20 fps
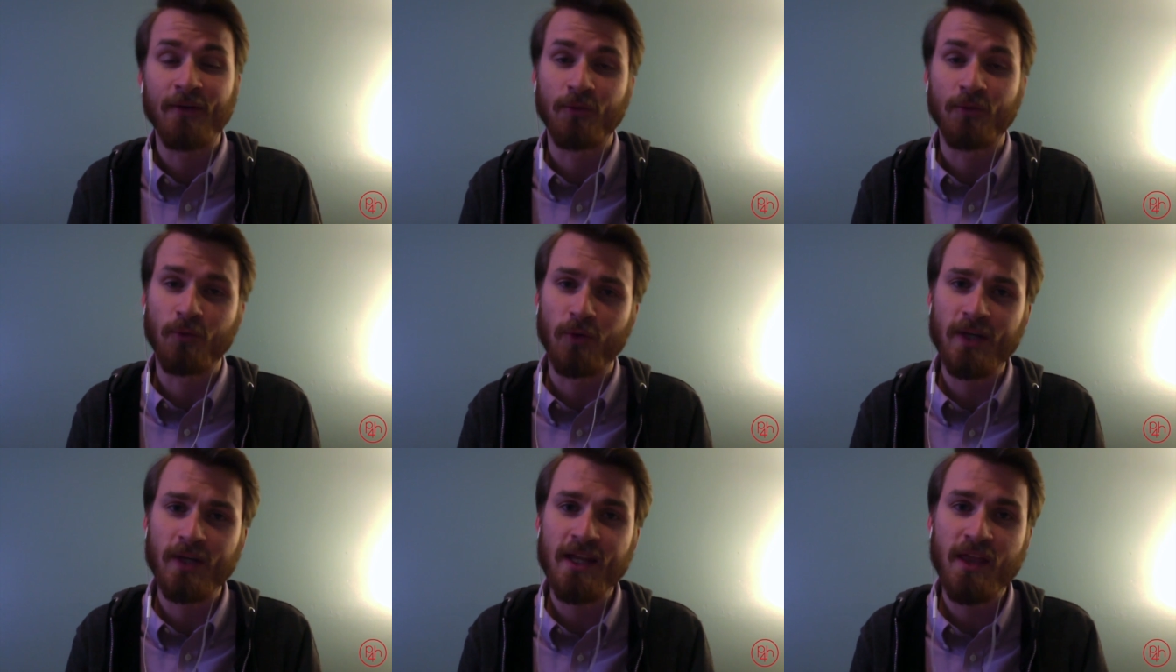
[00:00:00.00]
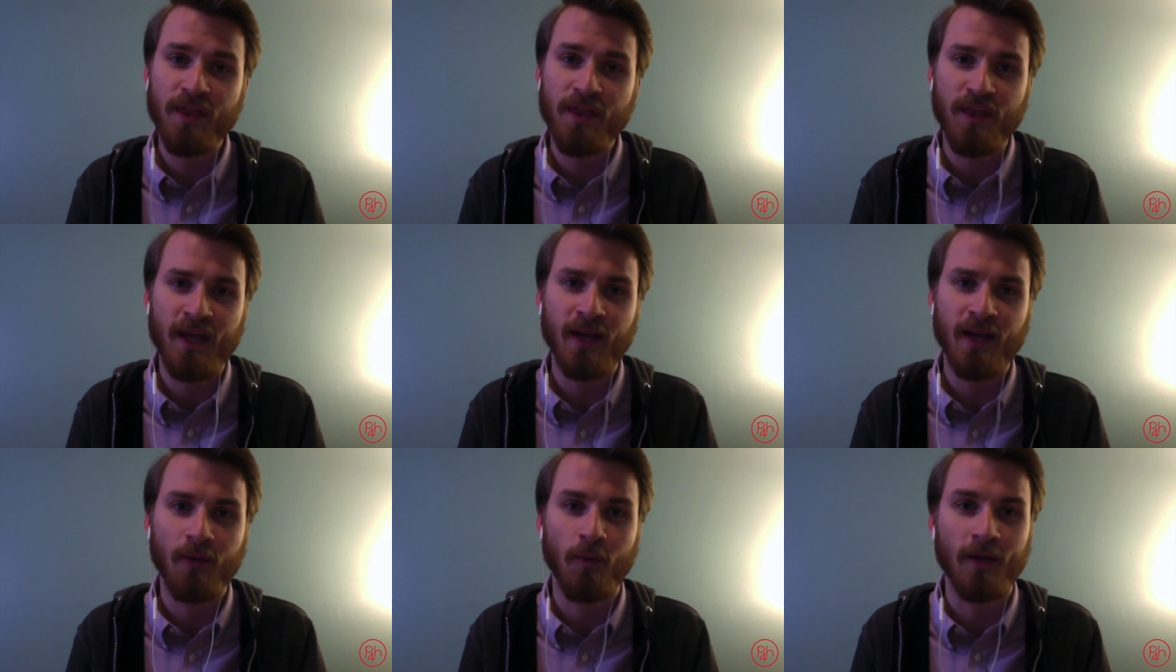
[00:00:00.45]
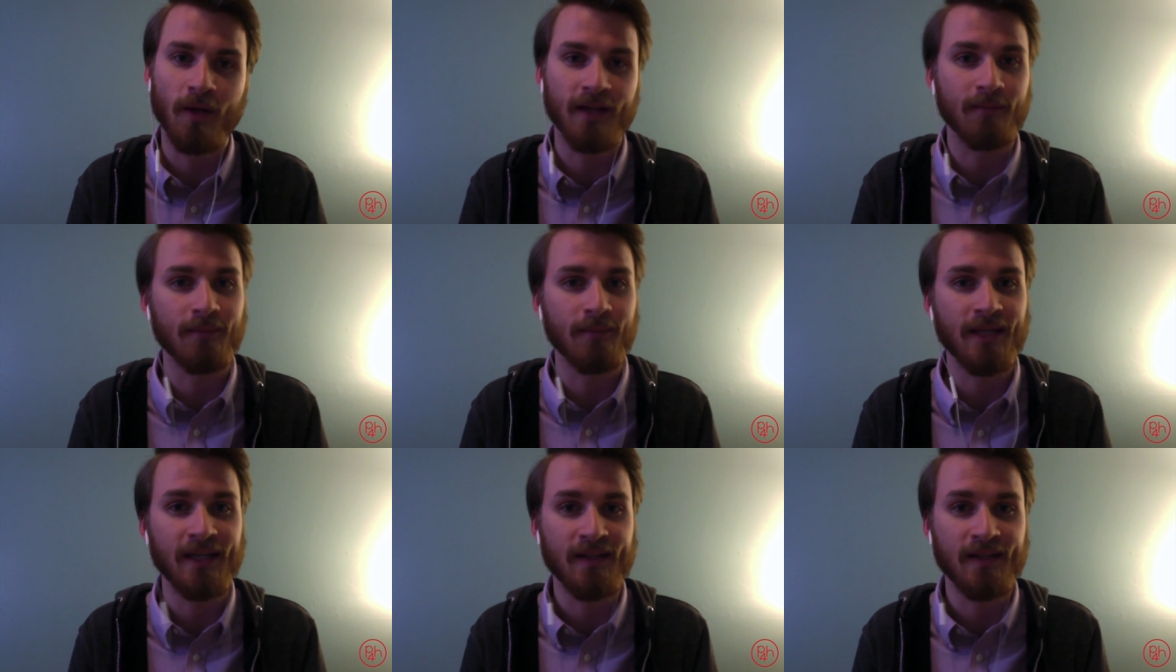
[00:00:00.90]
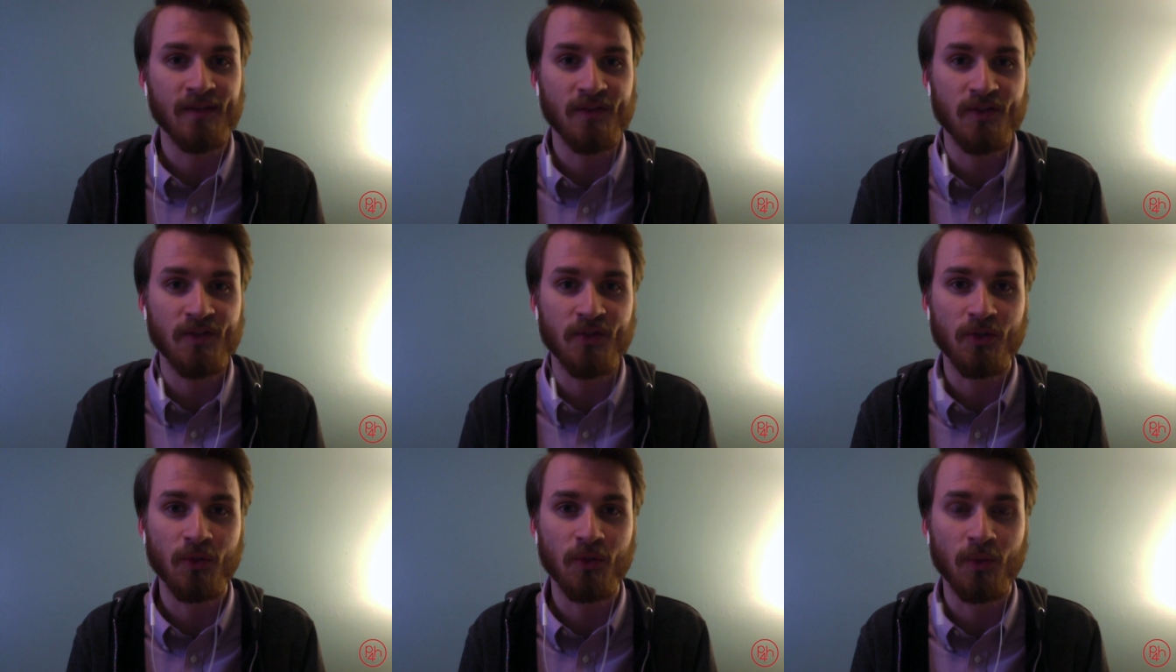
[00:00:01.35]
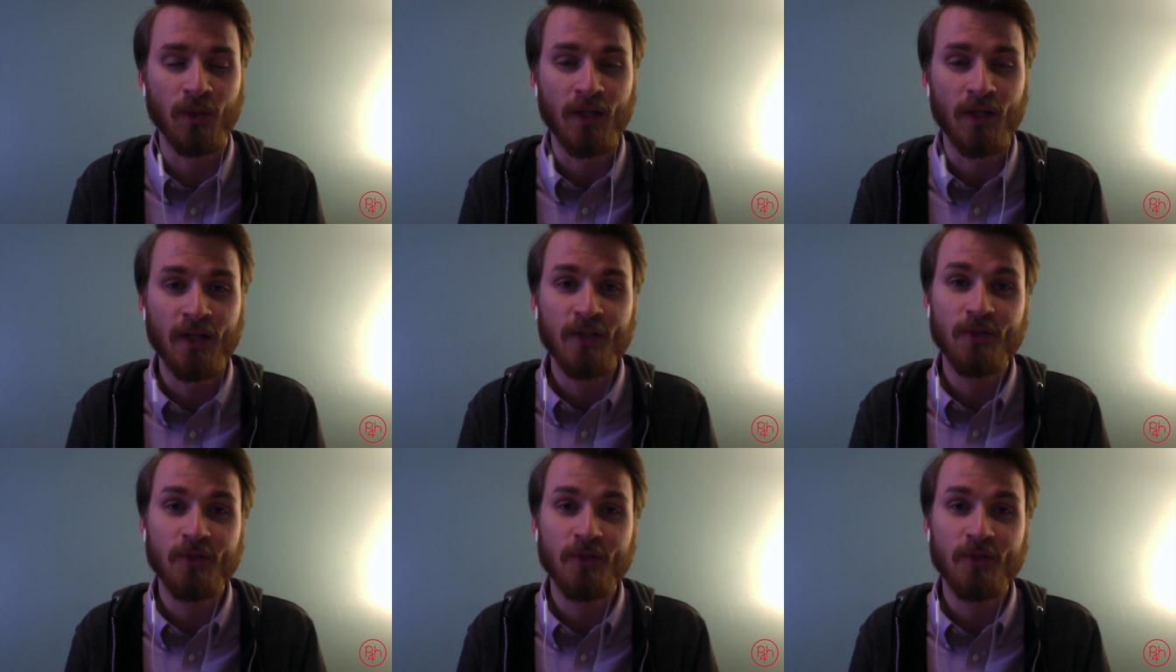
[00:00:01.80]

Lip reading: rethink what it means to